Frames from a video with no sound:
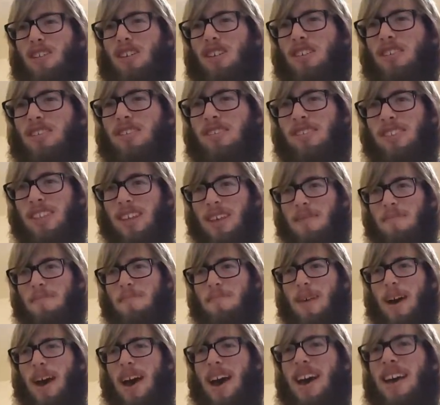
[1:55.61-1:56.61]

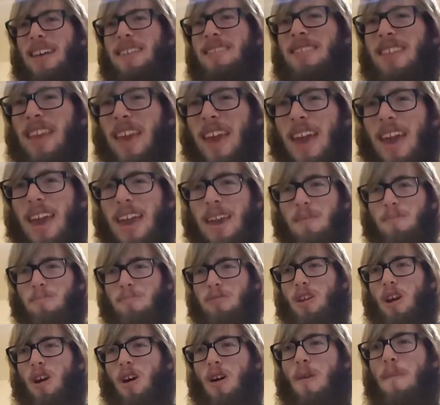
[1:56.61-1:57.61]
cussing my
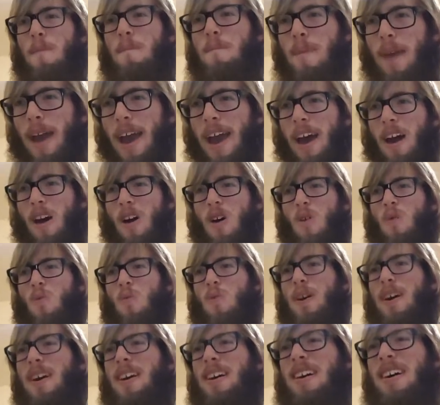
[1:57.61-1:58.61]
name no matter
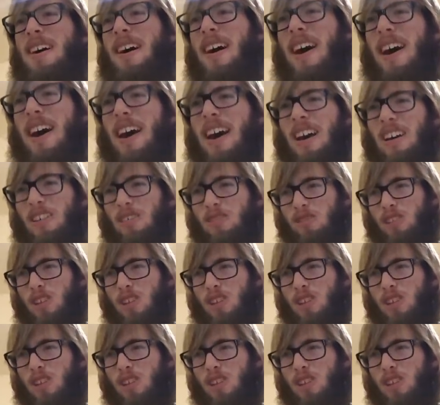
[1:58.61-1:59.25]
what I'll